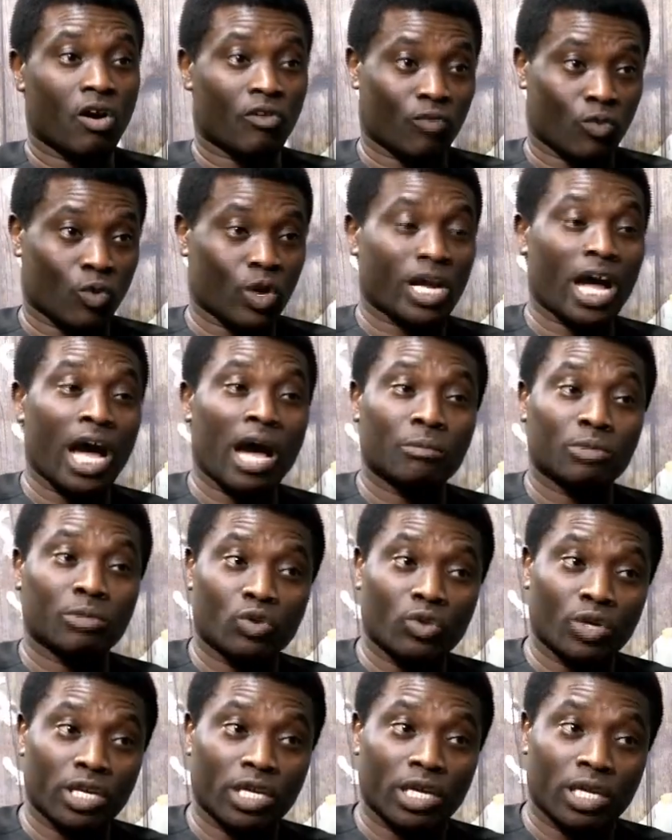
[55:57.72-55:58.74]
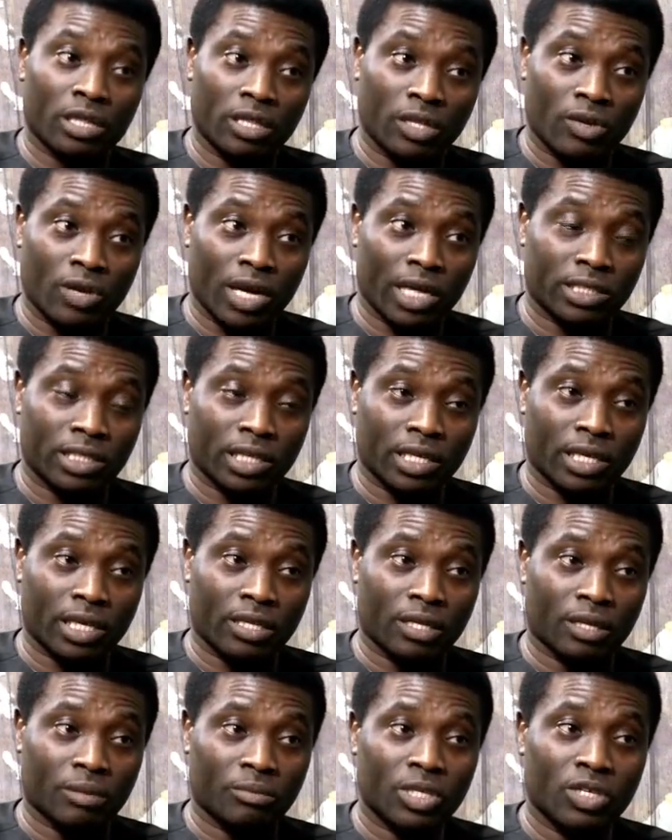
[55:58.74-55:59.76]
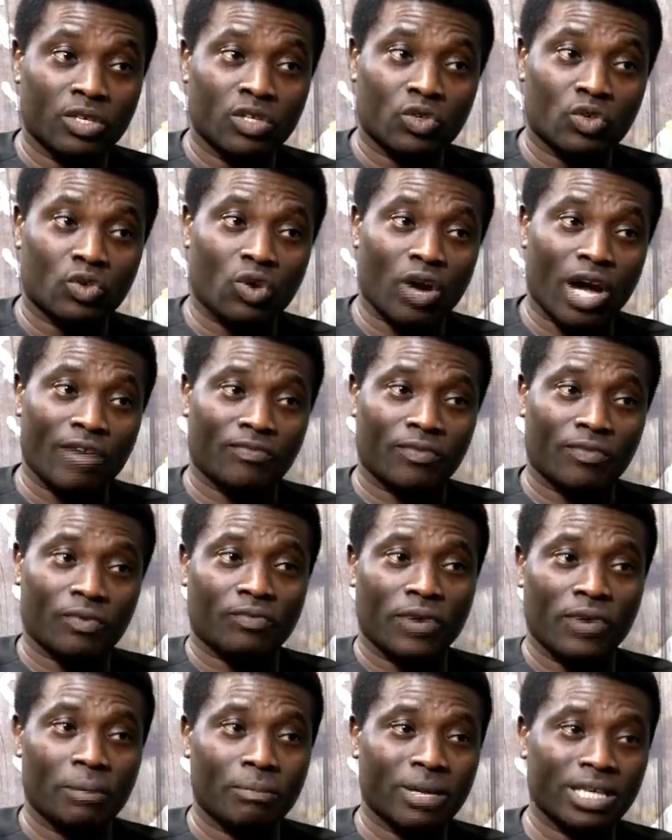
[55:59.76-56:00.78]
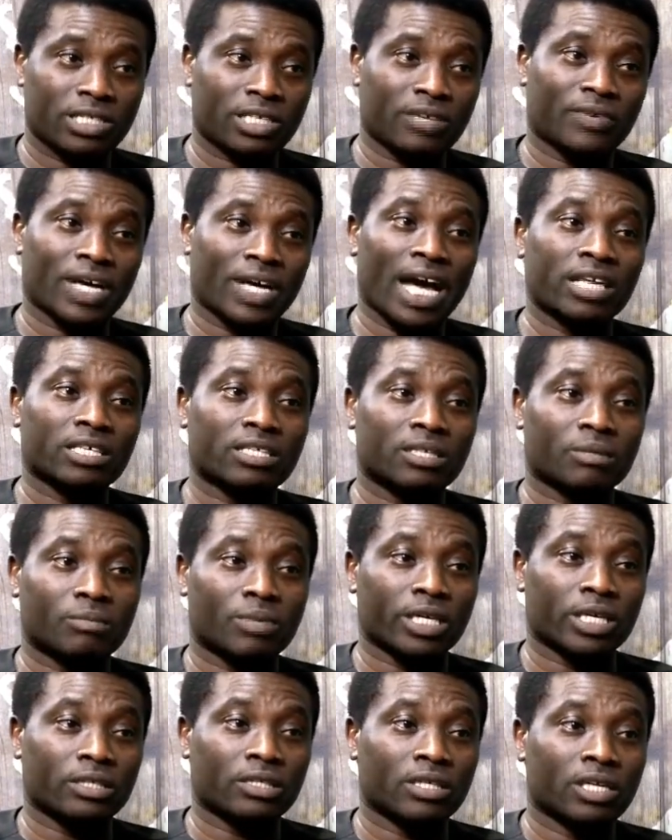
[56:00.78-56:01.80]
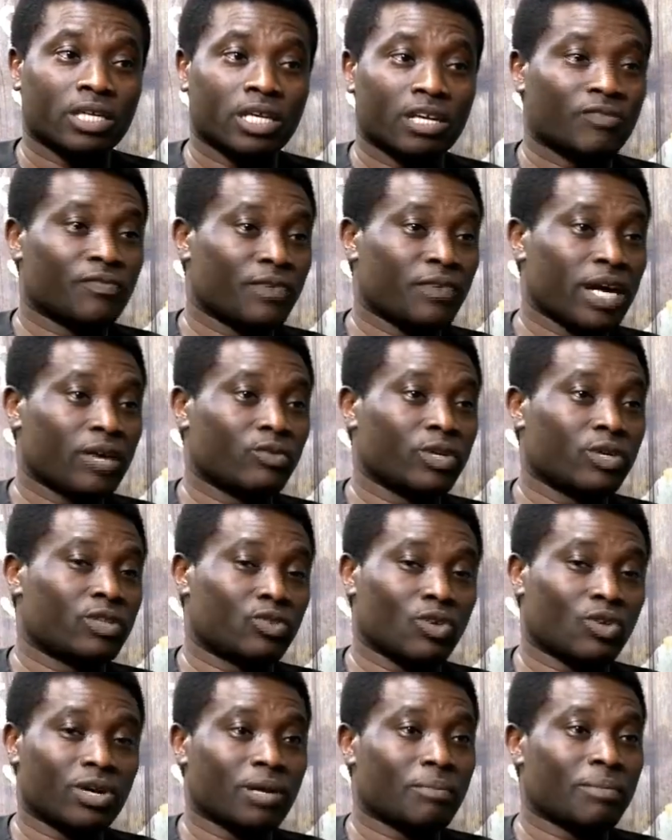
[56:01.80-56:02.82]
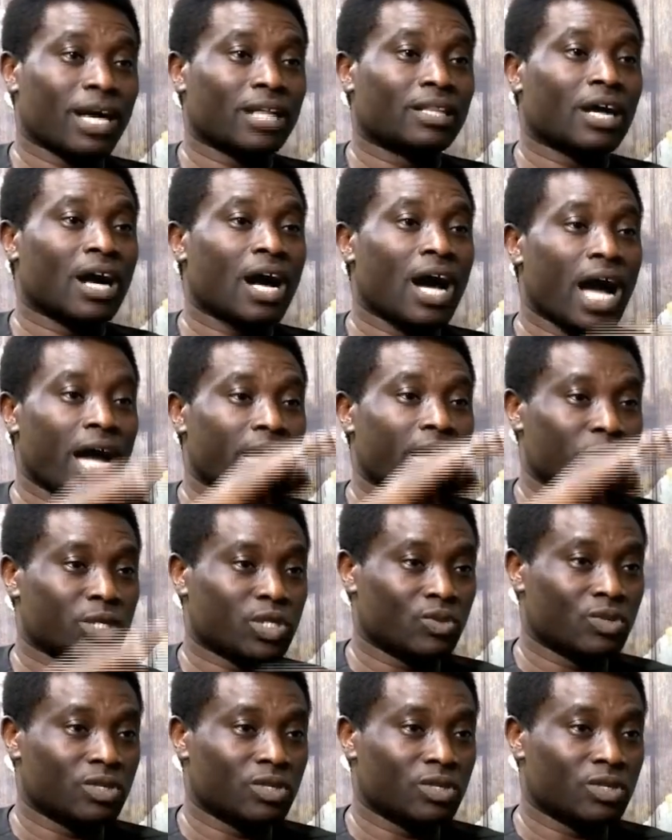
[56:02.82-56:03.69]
of what I'm doing in the United Kingdom. So I find myself as the bridge. In fact, we talk about the height